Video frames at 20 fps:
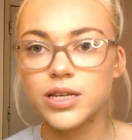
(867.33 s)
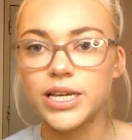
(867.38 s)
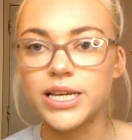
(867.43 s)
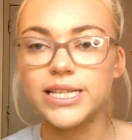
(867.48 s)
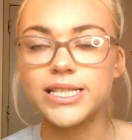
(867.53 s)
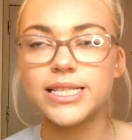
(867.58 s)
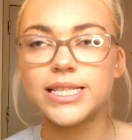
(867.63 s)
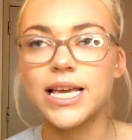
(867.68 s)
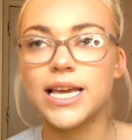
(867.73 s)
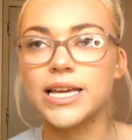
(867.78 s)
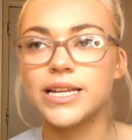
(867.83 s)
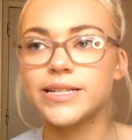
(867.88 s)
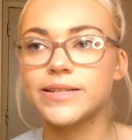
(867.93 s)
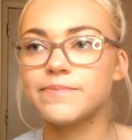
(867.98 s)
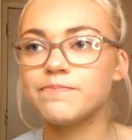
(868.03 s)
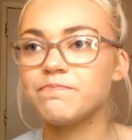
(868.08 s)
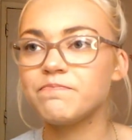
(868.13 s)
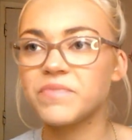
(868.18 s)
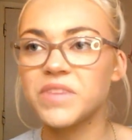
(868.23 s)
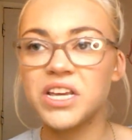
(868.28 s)
He said,
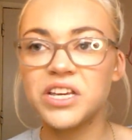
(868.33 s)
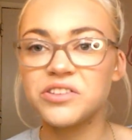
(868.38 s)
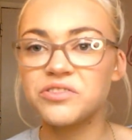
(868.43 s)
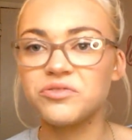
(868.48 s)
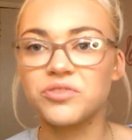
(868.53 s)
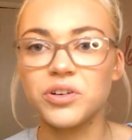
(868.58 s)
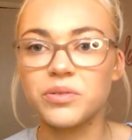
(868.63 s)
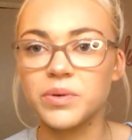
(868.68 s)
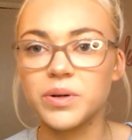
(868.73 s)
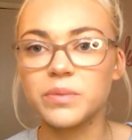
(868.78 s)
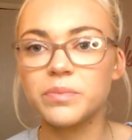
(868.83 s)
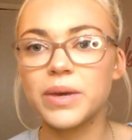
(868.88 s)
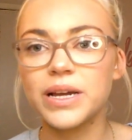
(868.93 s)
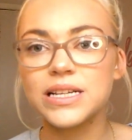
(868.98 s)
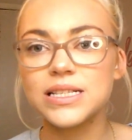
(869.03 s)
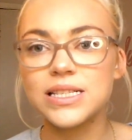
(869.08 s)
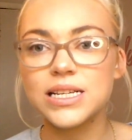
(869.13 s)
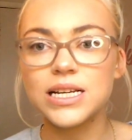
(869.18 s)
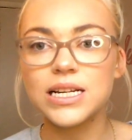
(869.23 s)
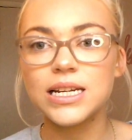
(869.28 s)
it's ruined
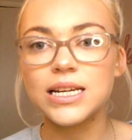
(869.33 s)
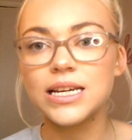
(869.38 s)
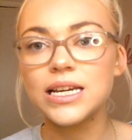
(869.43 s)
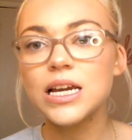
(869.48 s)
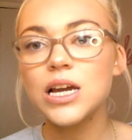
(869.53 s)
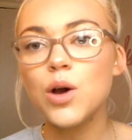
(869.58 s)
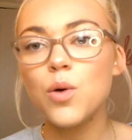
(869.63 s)
basically.